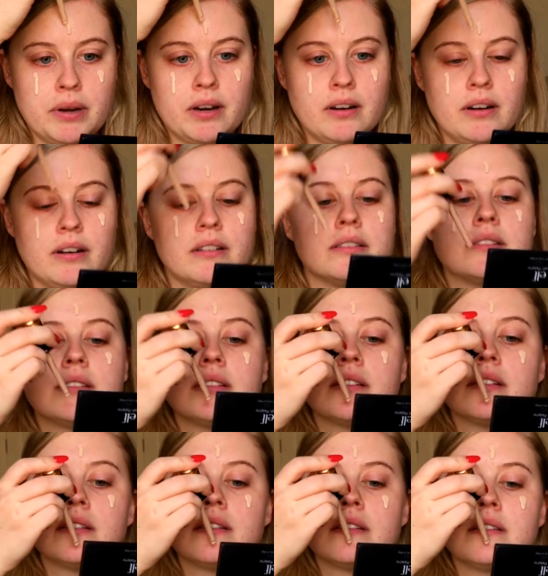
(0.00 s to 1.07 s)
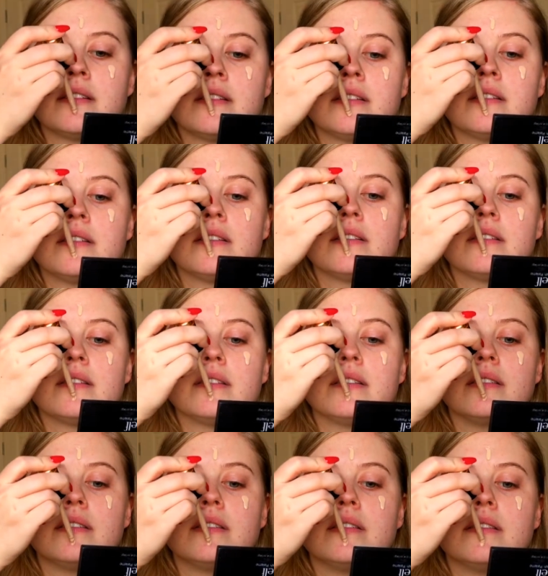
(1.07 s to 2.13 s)
parts
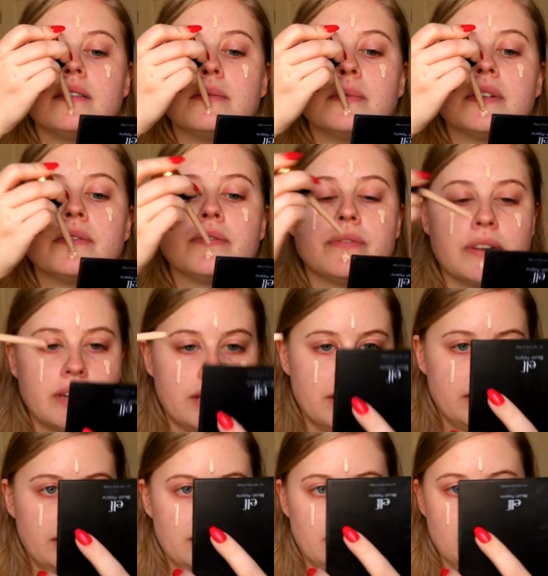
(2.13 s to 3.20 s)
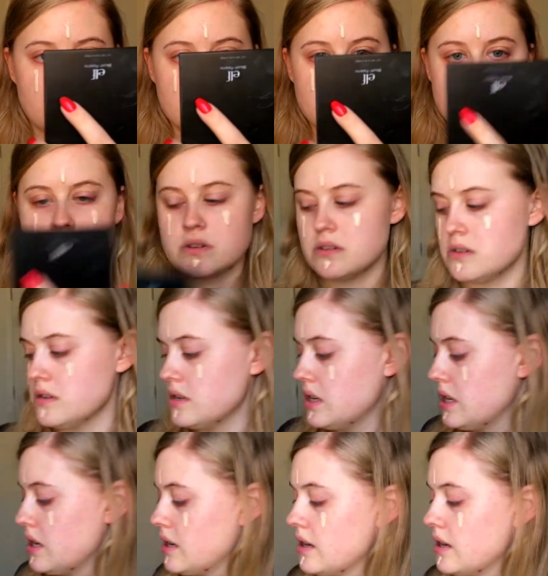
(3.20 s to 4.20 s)
on my face. You know what?